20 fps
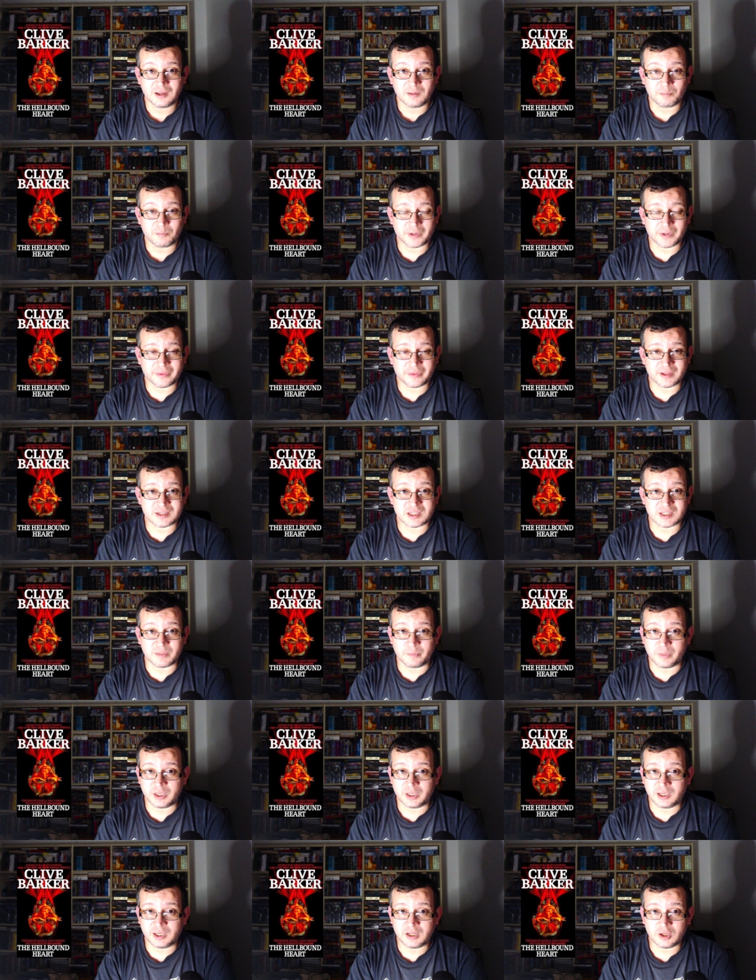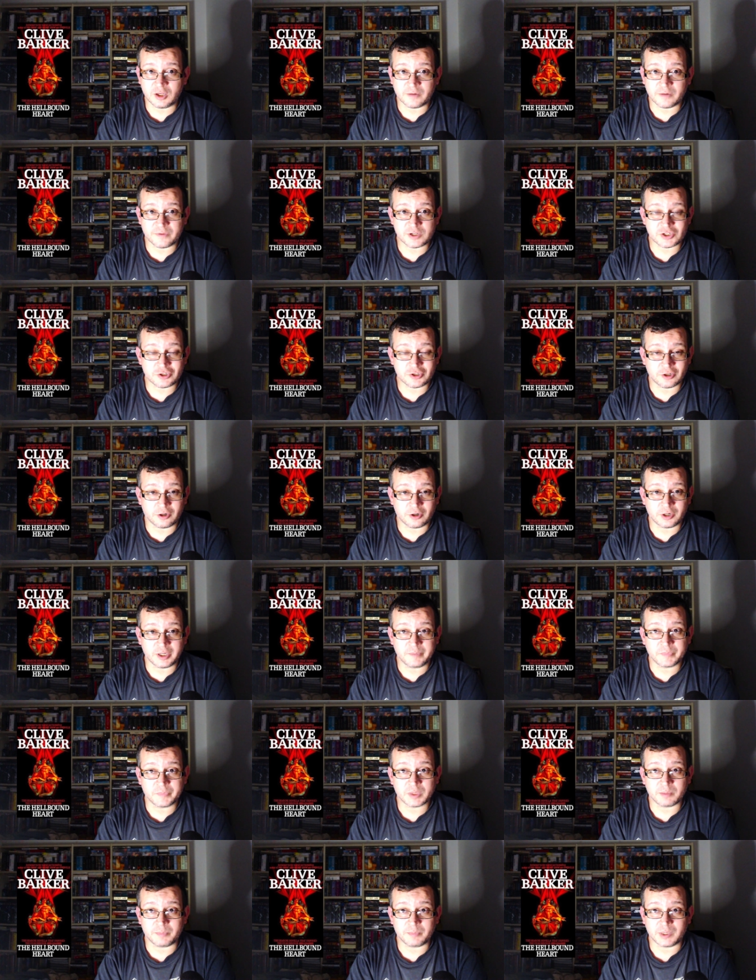but that's the beginning of the story
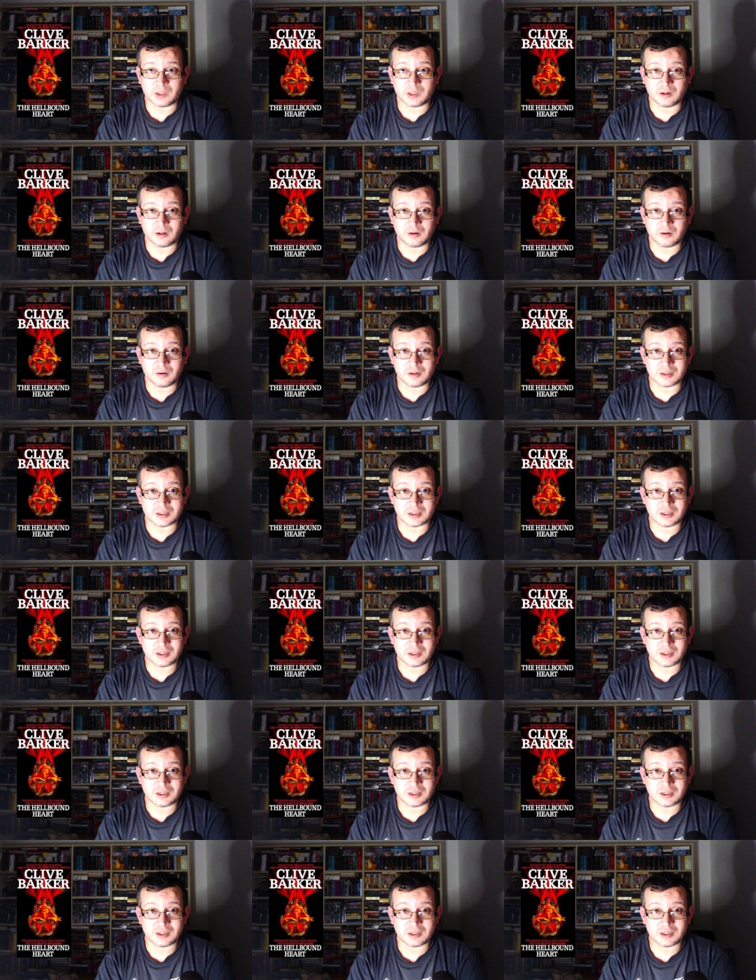because